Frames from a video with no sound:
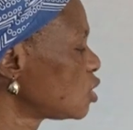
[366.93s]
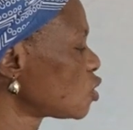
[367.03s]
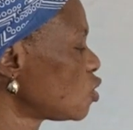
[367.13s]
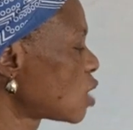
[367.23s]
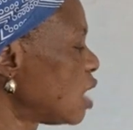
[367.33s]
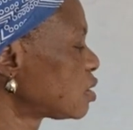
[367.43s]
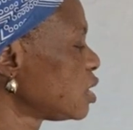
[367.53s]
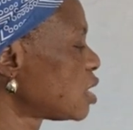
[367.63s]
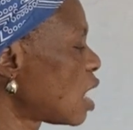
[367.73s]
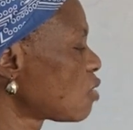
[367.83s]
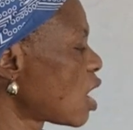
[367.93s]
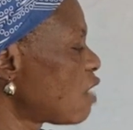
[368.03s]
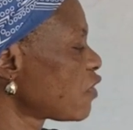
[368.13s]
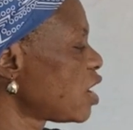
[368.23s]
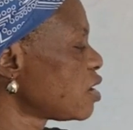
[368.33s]
So you can see that we
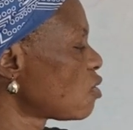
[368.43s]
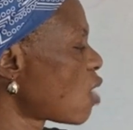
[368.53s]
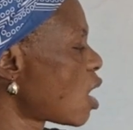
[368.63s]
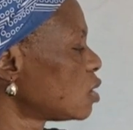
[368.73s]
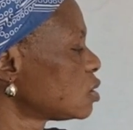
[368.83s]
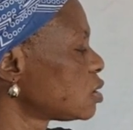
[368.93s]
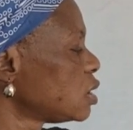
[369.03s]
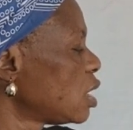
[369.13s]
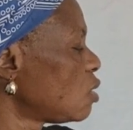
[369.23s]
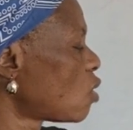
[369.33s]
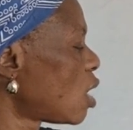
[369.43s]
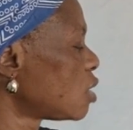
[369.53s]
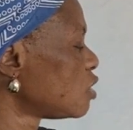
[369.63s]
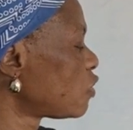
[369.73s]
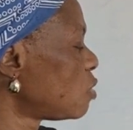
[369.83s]
have
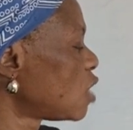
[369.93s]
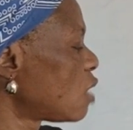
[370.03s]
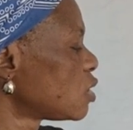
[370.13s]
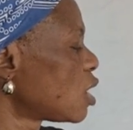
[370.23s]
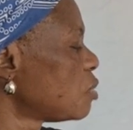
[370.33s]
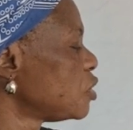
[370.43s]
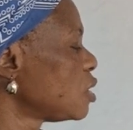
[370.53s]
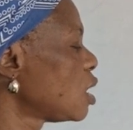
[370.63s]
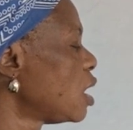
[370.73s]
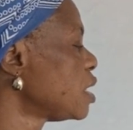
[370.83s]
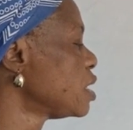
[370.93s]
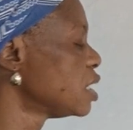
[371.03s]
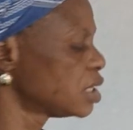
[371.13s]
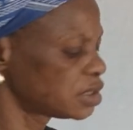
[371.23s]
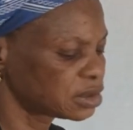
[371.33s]
Na1Cl1. The formula will now be
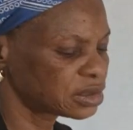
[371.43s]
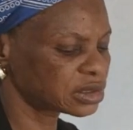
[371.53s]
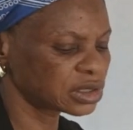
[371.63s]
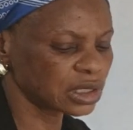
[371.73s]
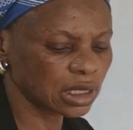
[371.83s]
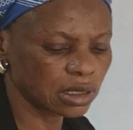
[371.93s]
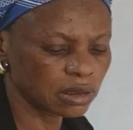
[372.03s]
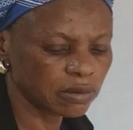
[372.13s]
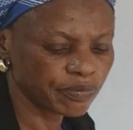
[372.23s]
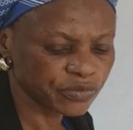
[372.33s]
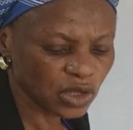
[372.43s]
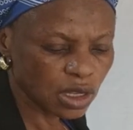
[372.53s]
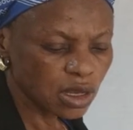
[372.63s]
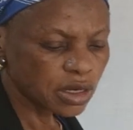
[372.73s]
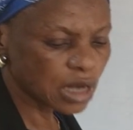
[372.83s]
NaCl.
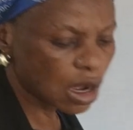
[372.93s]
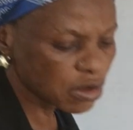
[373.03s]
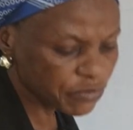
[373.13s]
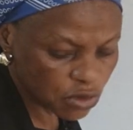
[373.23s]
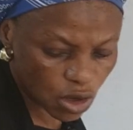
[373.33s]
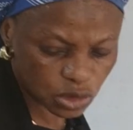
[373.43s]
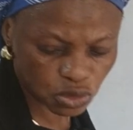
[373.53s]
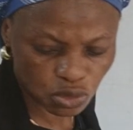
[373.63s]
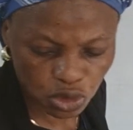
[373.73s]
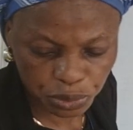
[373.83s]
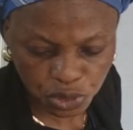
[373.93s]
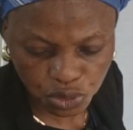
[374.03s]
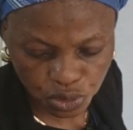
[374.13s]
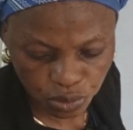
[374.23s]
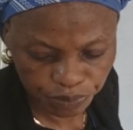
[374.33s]
Now if you go to group
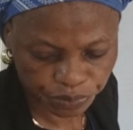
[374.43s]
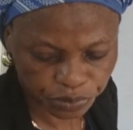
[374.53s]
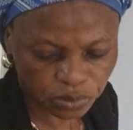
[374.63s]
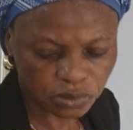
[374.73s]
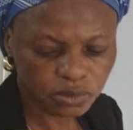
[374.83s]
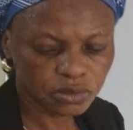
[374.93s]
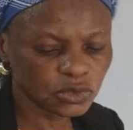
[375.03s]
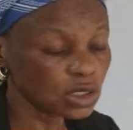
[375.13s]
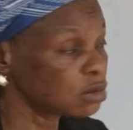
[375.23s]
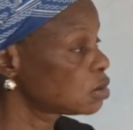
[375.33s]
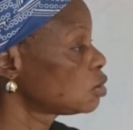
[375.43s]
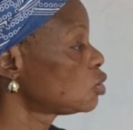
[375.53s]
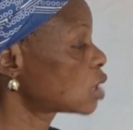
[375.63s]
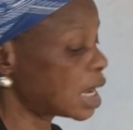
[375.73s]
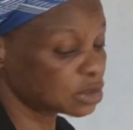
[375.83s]
2,
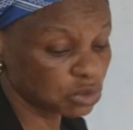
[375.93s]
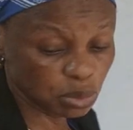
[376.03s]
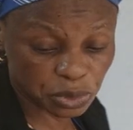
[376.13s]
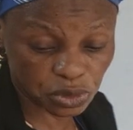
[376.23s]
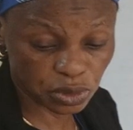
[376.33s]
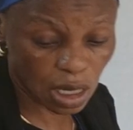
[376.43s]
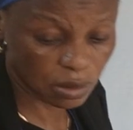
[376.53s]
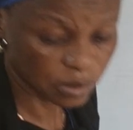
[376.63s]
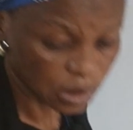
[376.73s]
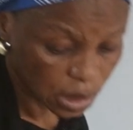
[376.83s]
look at group 2 now.